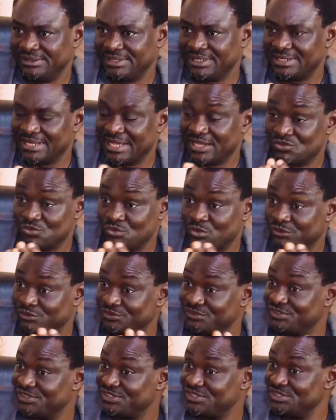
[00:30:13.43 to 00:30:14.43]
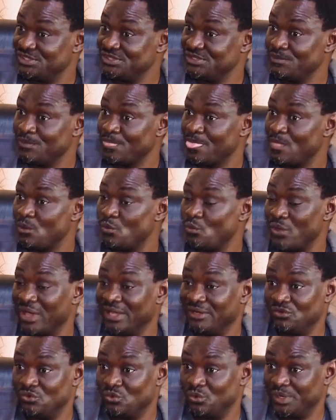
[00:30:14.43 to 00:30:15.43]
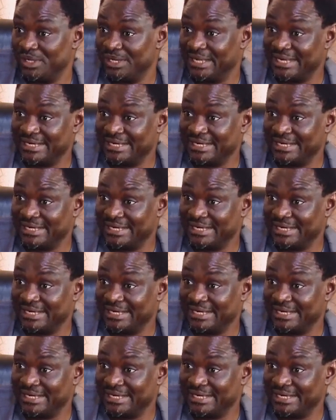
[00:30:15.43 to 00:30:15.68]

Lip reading: And that's what you see we are doing.